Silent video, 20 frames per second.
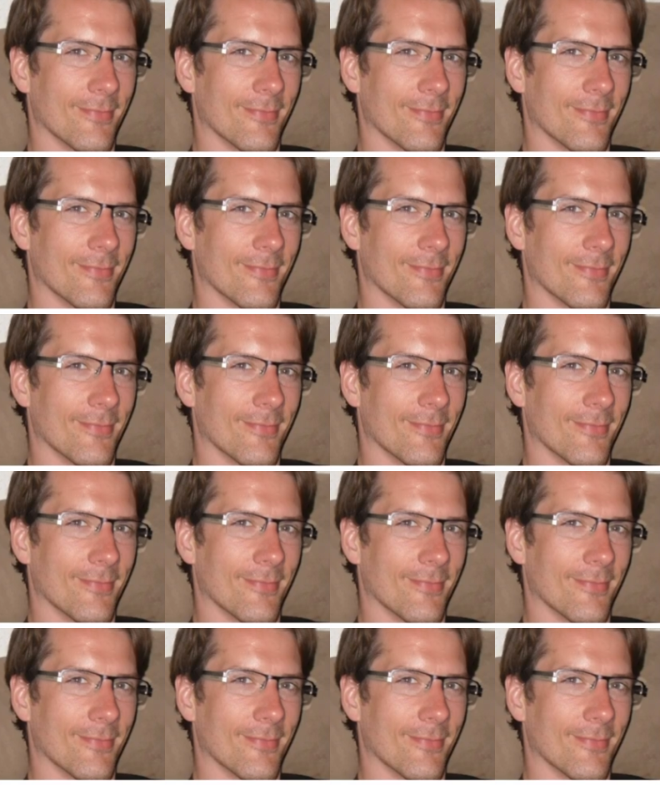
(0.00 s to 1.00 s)

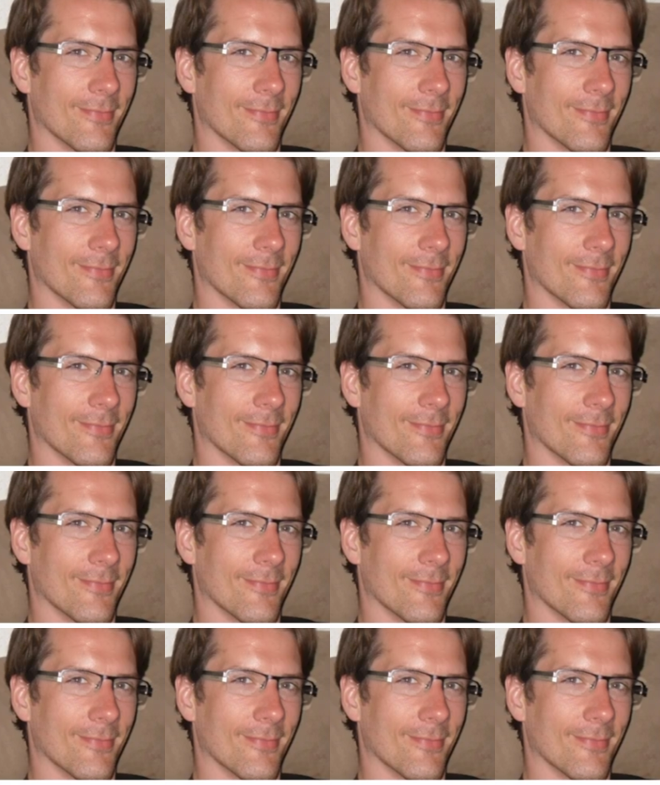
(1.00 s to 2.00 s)

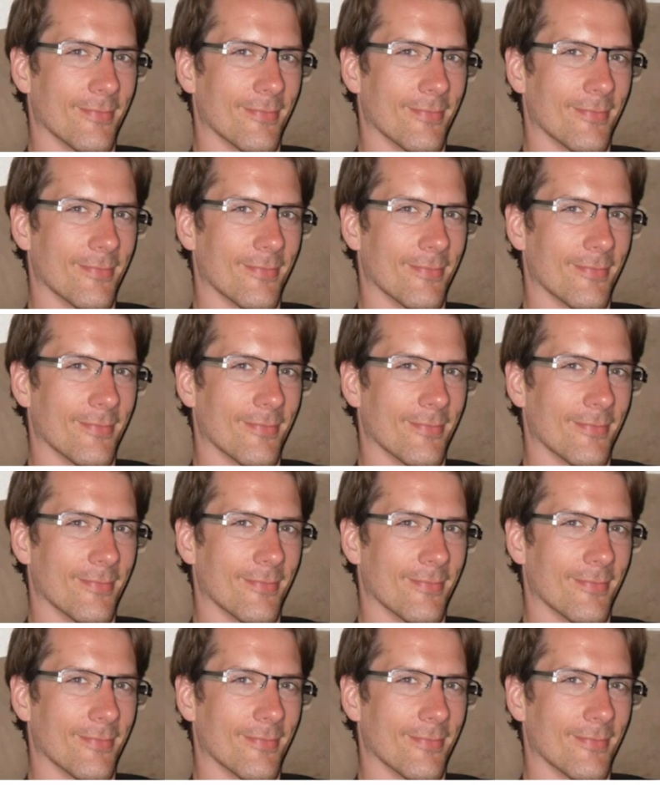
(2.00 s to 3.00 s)

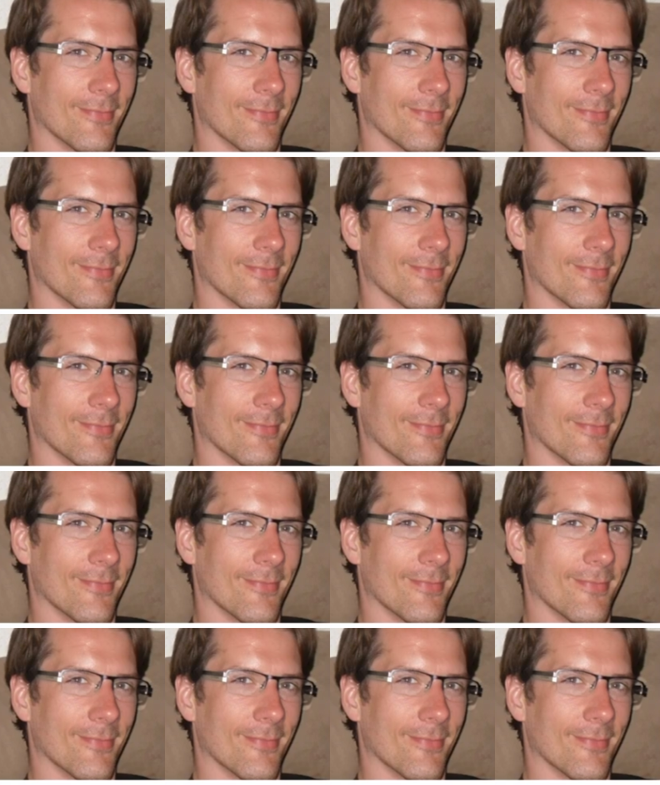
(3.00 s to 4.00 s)

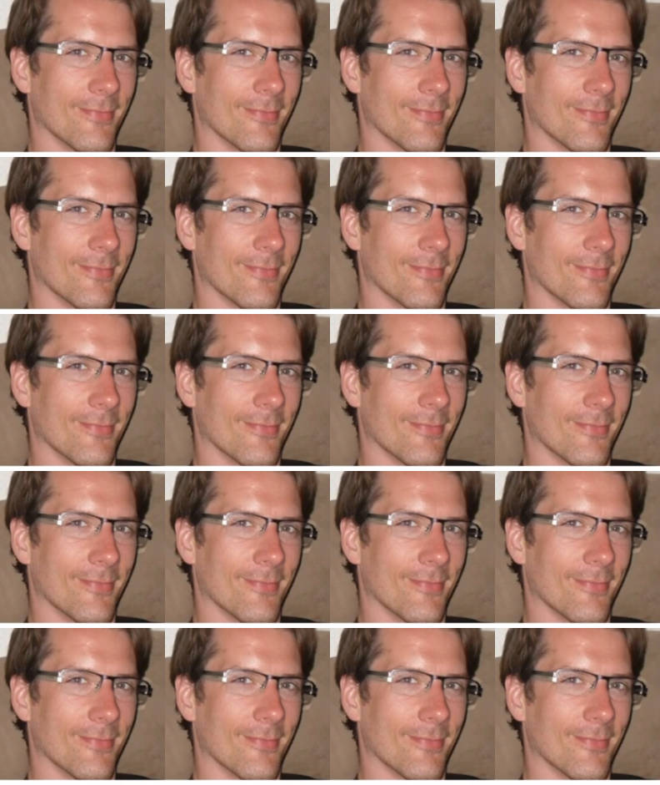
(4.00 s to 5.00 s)

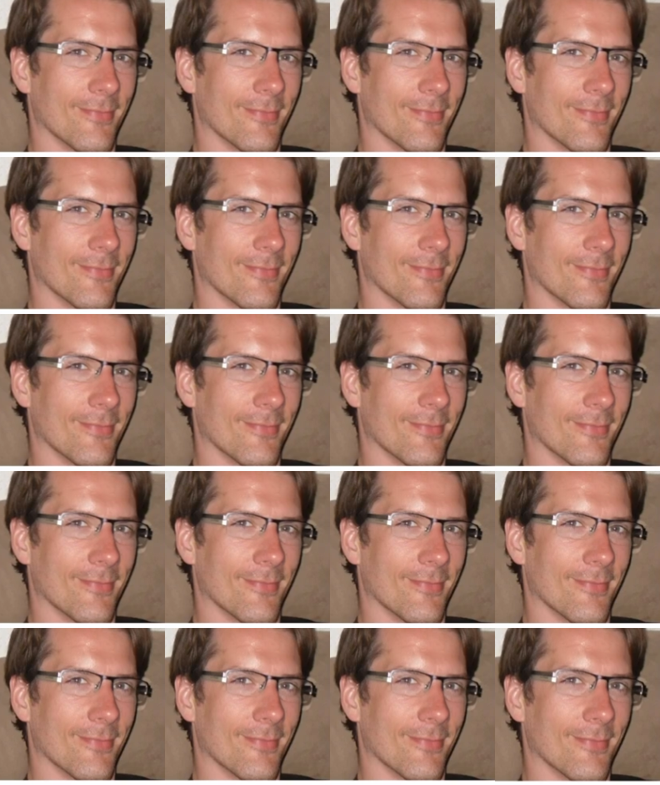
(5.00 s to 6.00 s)

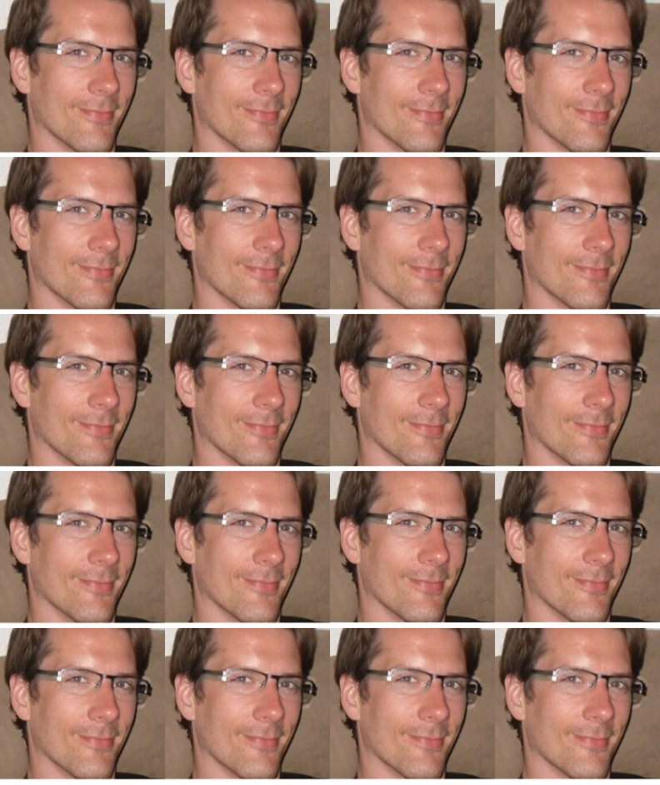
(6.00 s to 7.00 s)

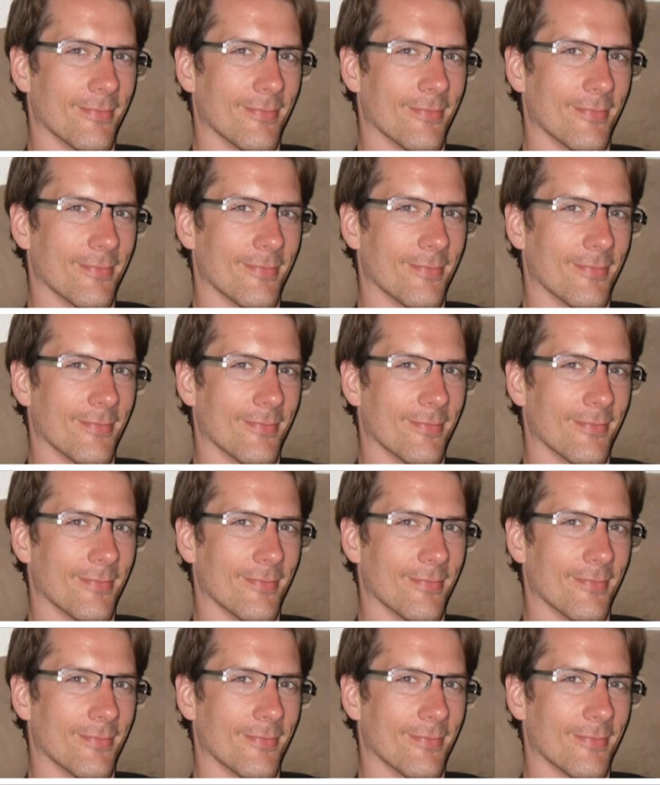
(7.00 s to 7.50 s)
This is a still picture; no speech is visible.